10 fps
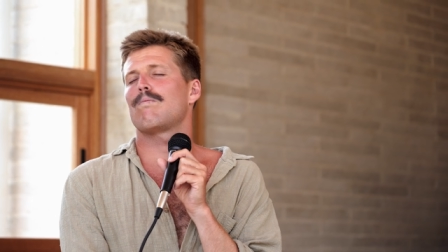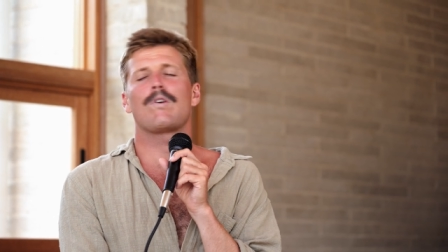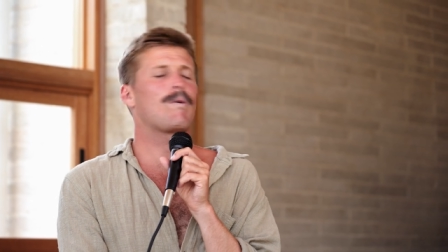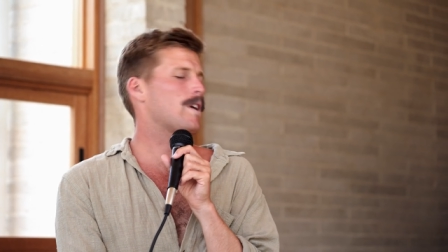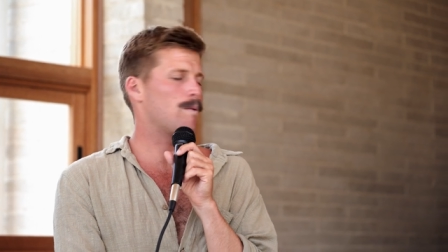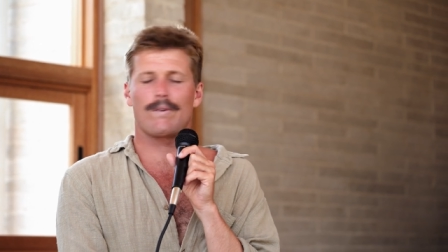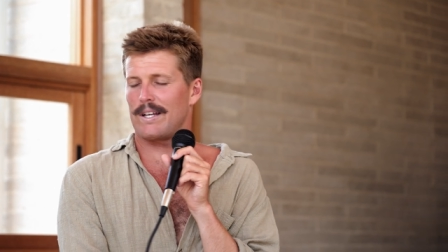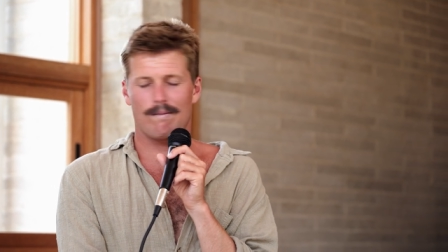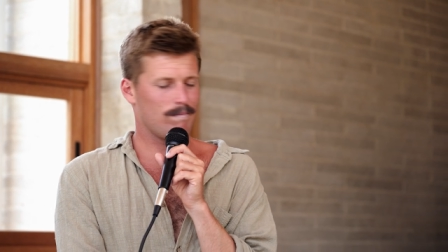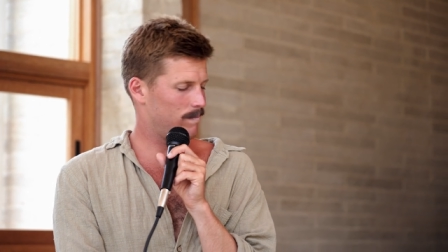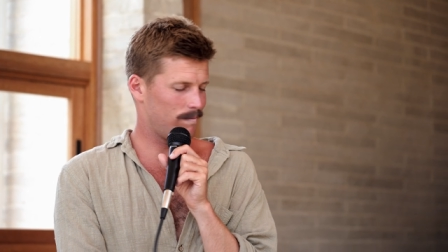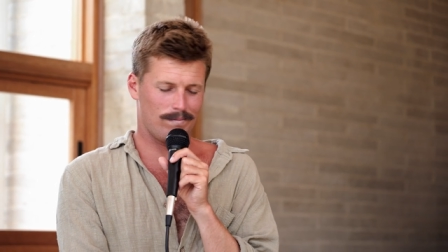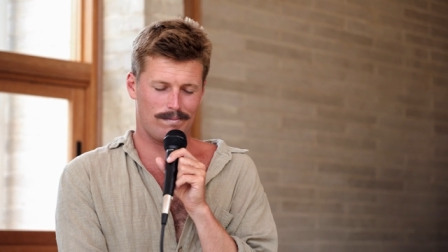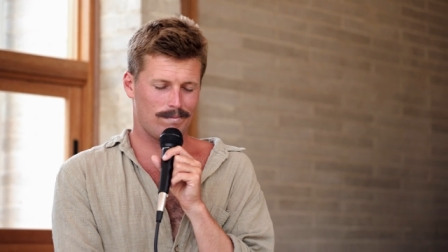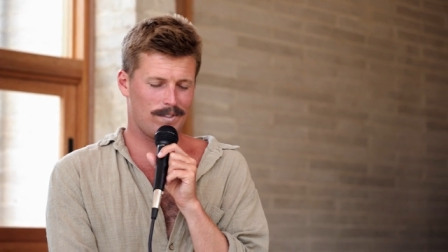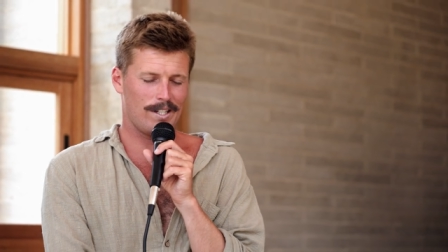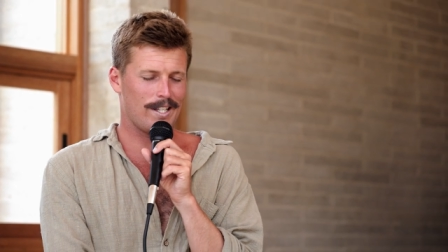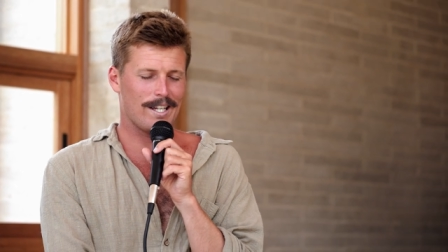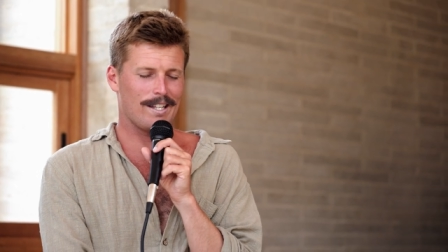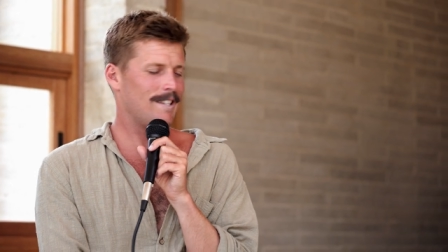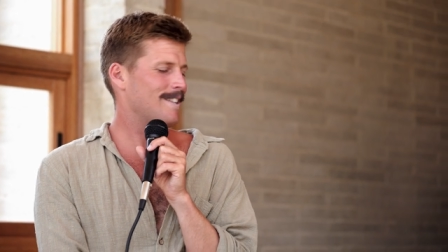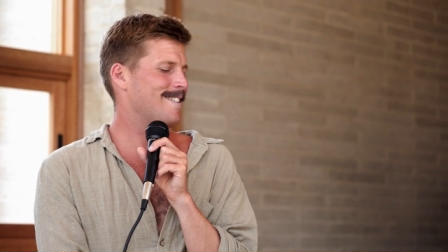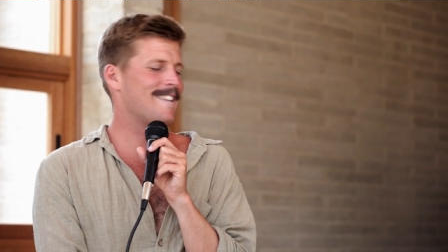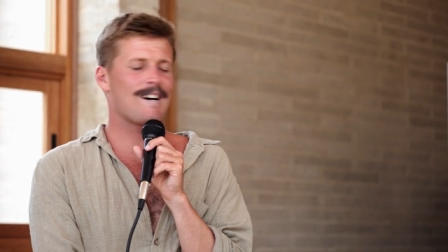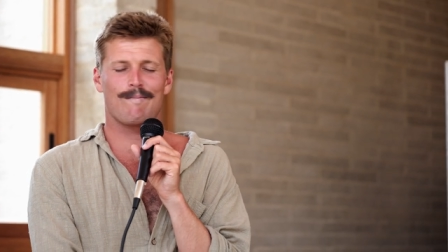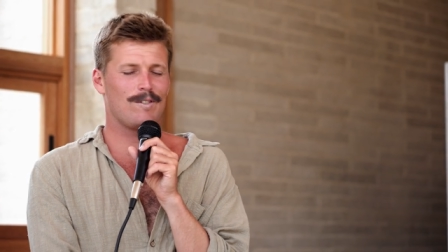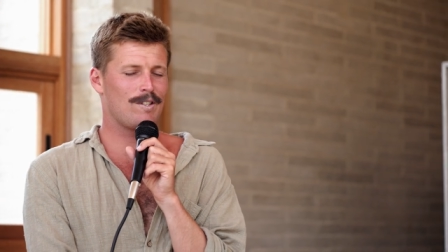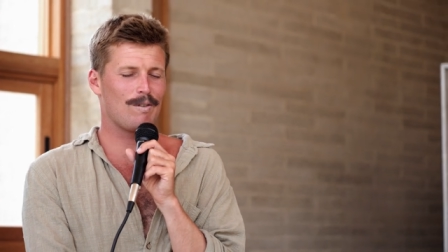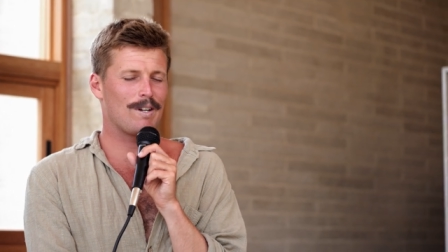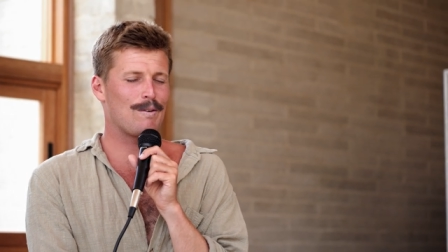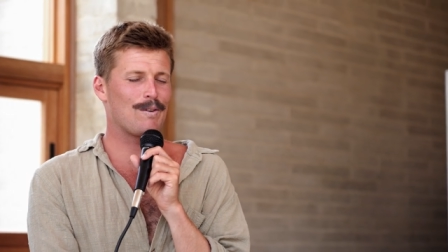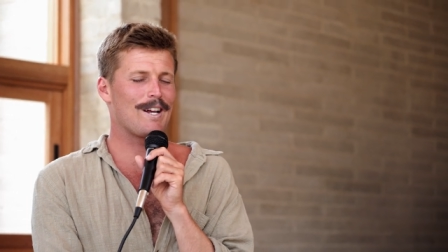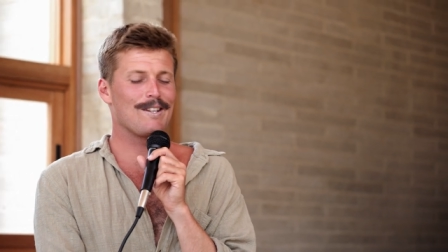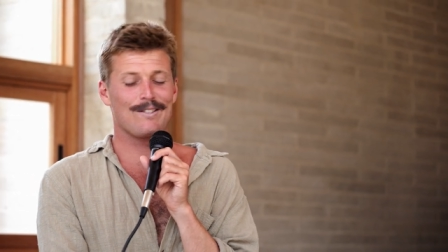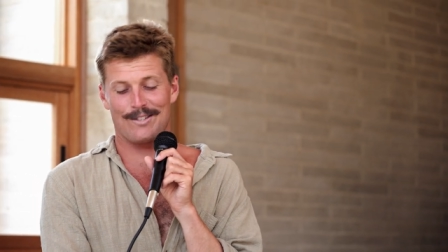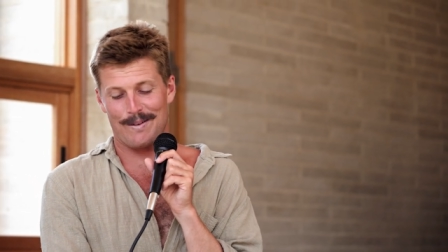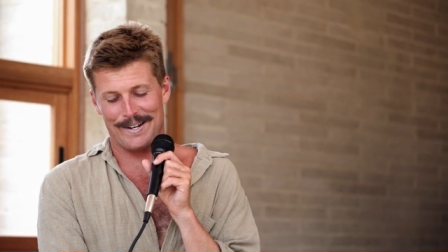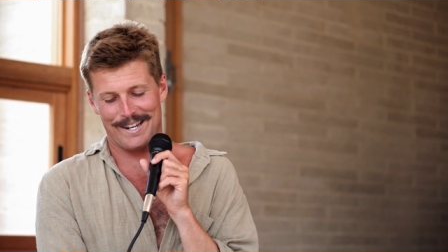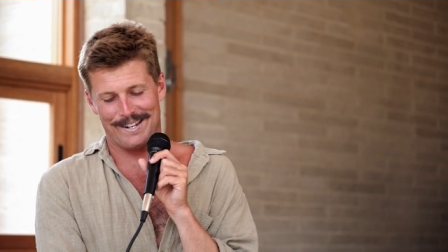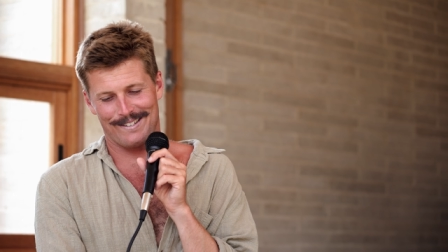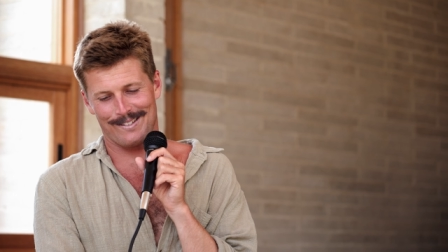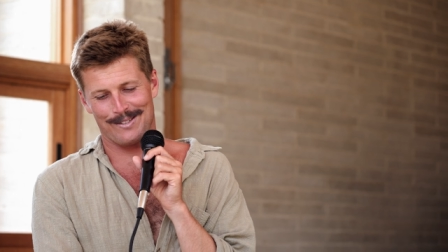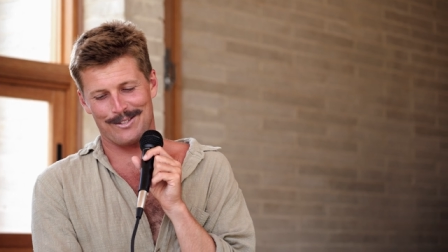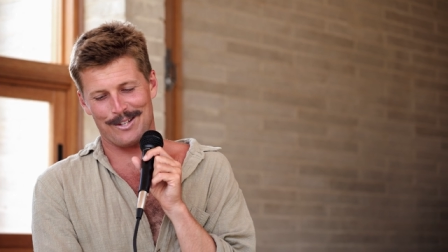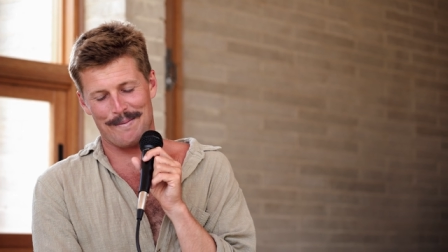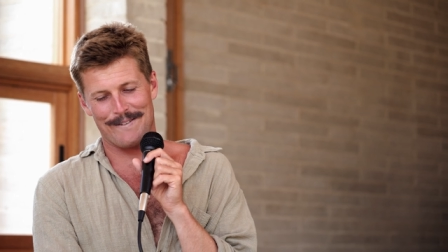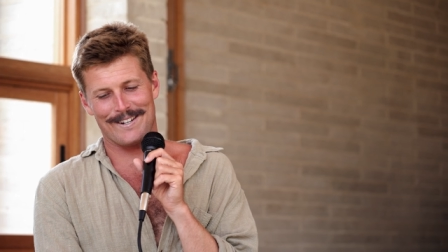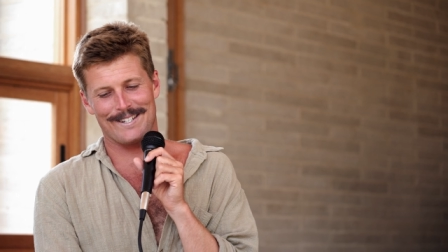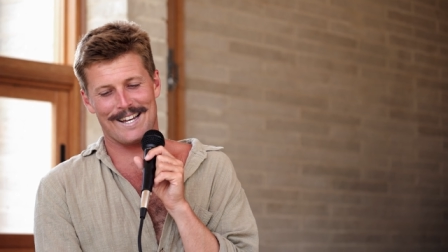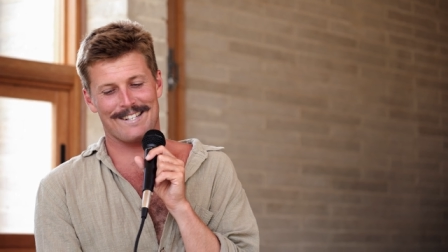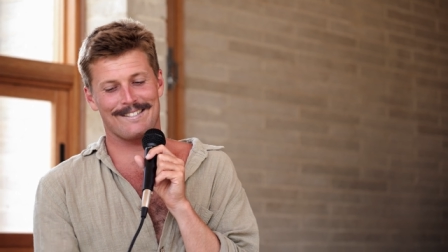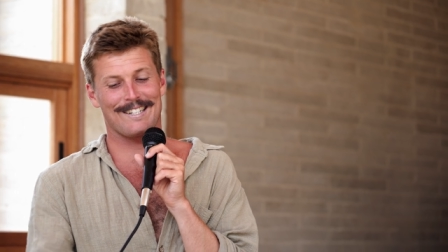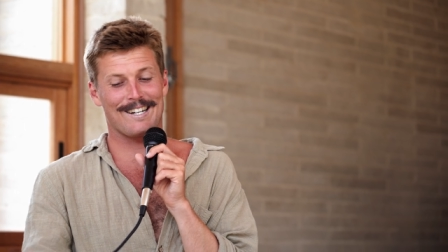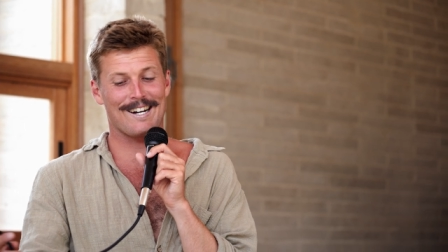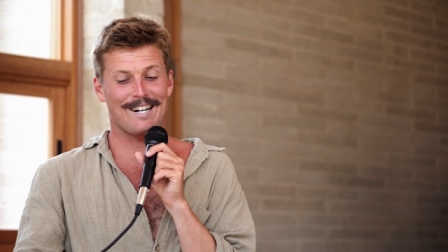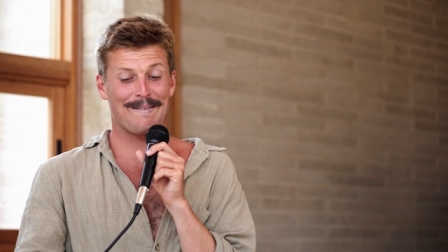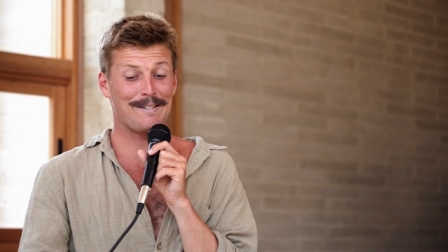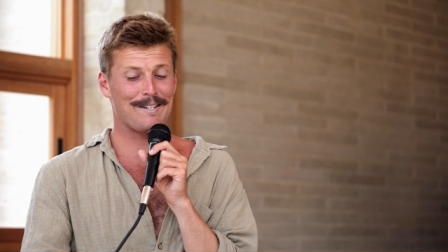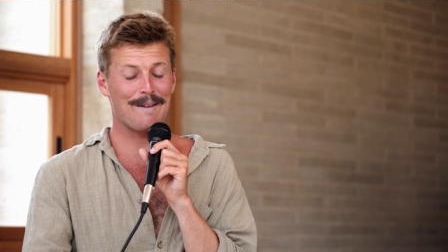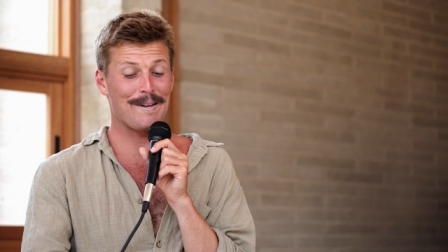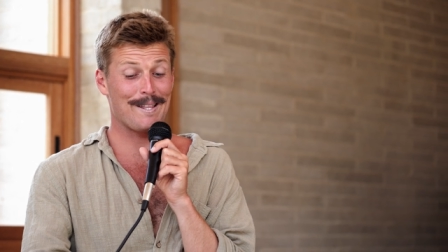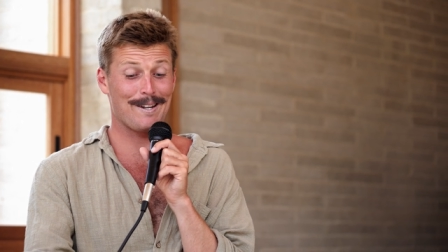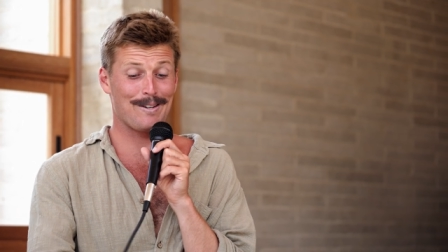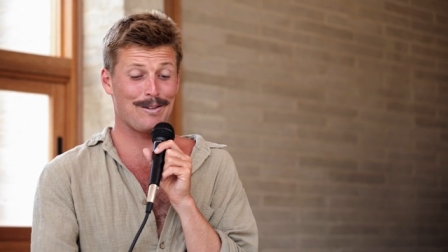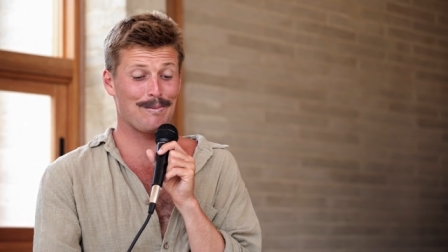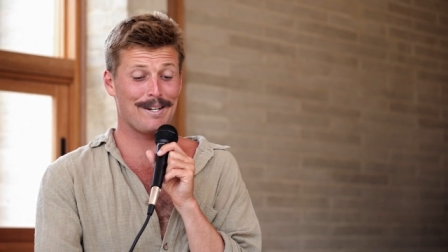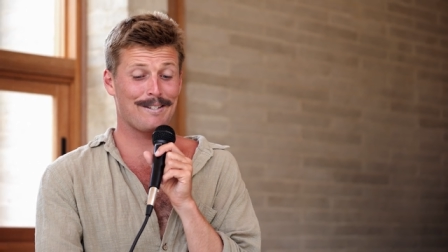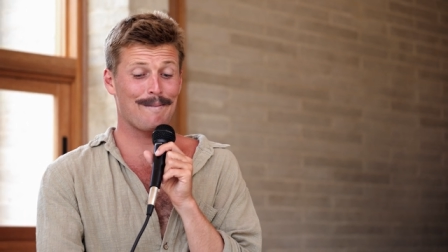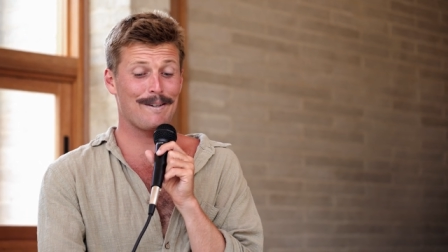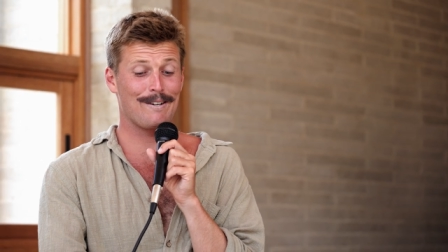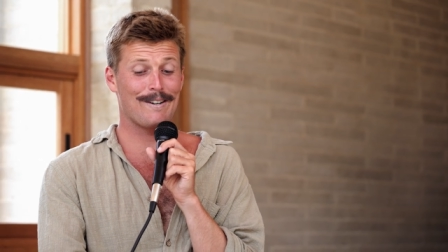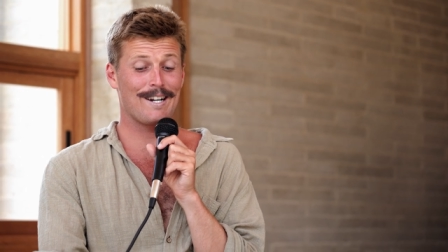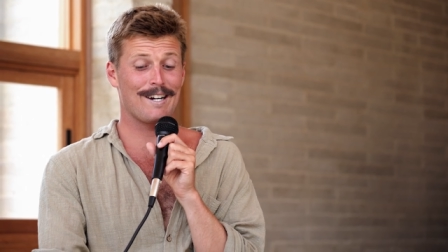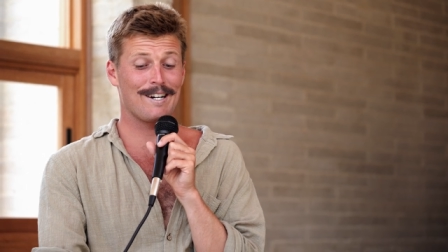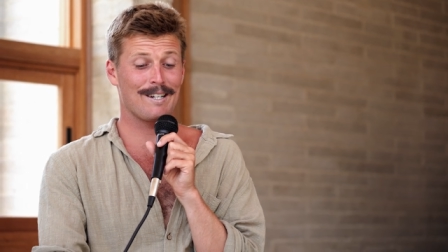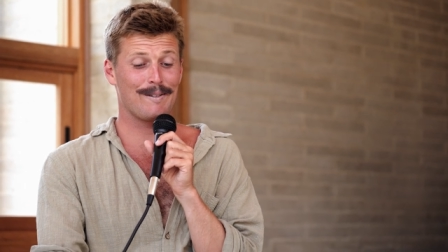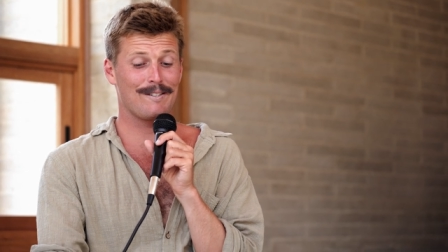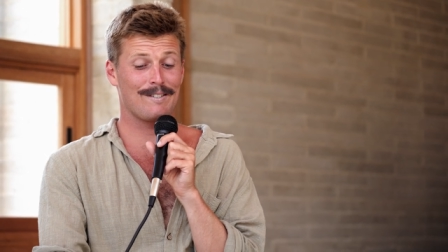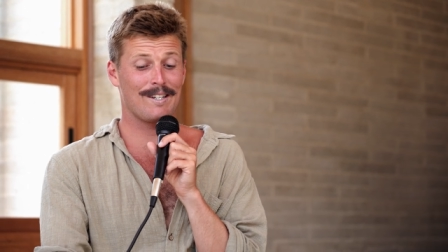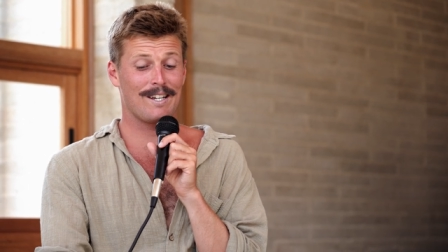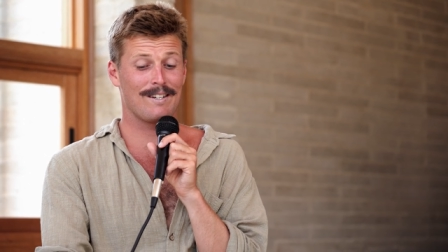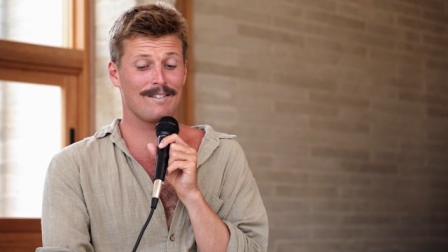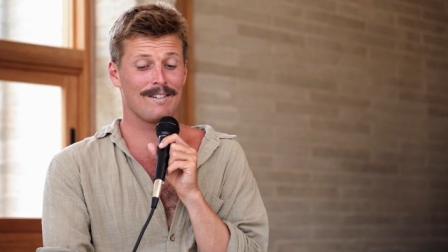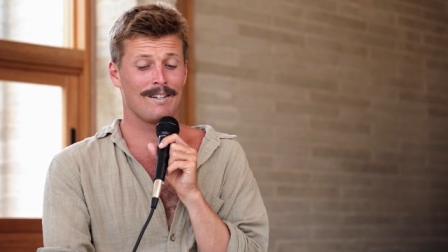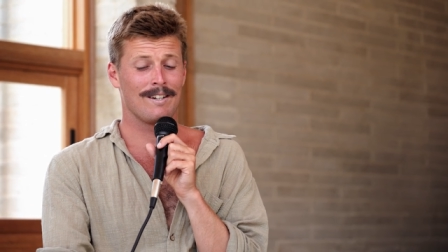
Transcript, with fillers: don't want to keep doing that you know, like no, nah, just don't want to keep doing that. There's so many, so many fantastic arguments, and I mean that in a good way. So many great arguments, and